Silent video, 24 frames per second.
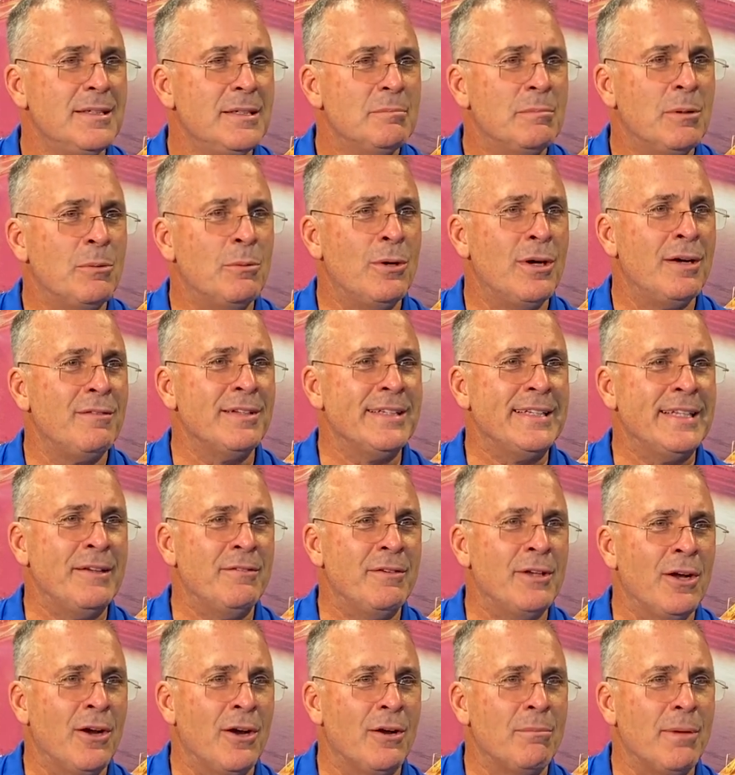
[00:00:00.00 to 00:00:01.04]
But we'll have a
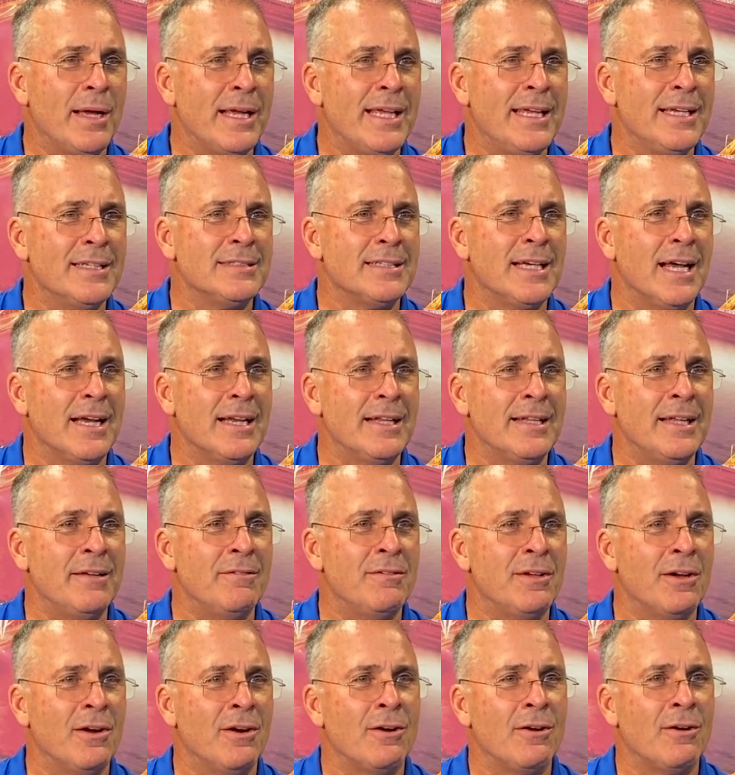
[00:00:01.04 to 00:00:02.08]
DVR. My kids got a
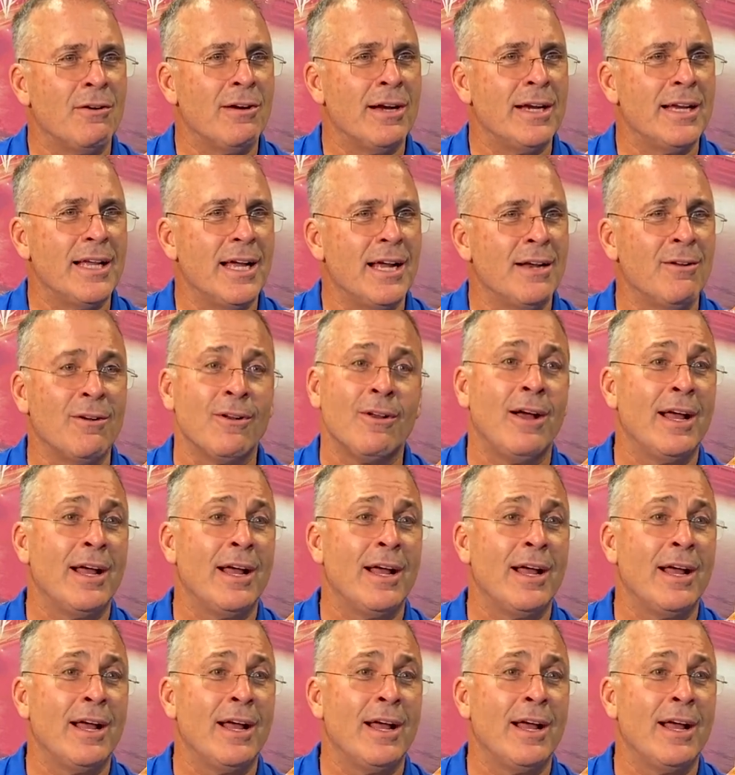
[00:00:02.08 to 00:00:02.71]
DVR already. I don't know.